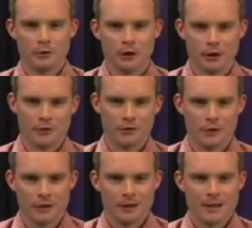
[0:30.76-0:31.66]
Life,
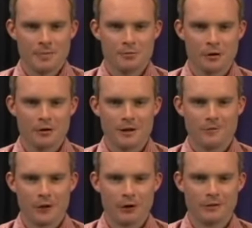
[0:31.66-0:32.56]
a
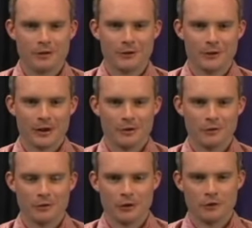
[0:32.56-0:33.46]
program focusing on
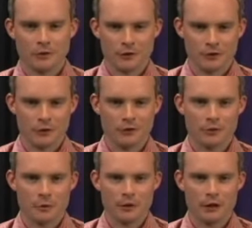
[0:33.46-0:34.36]
current social issues
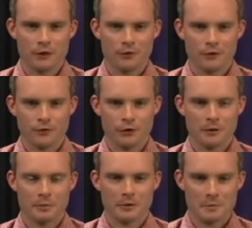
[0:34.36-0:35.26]
from a life
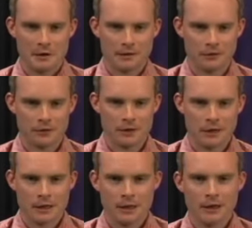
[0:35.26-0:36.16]
affirming perspective.
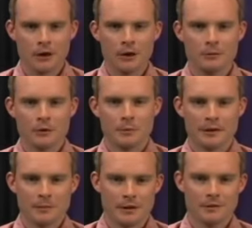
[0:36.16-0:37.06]
I'm
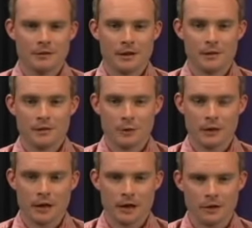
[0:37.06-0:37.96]
Dominic Meese, and this
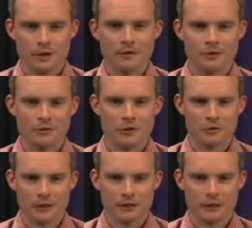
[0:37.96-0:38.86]
week our guest is
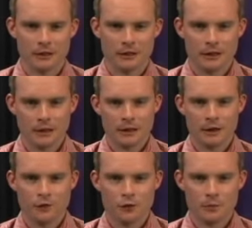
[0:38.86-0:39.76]
Geraldine Lee,
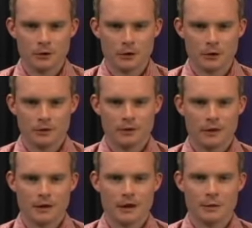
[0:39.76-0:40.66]
a former nurse
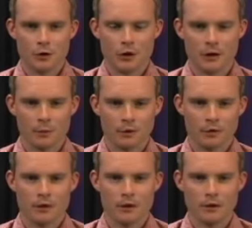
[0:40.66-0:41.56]
and now working with
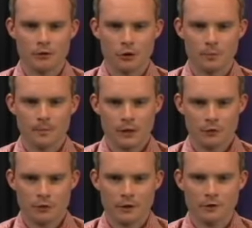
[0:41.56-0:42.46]
the theatre group
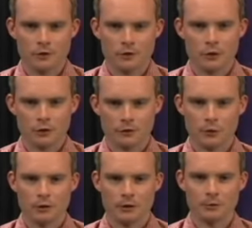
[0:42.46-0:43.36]
Friends of Call
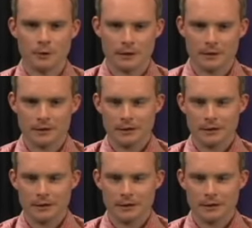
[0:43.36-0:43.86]
of Guadalupe.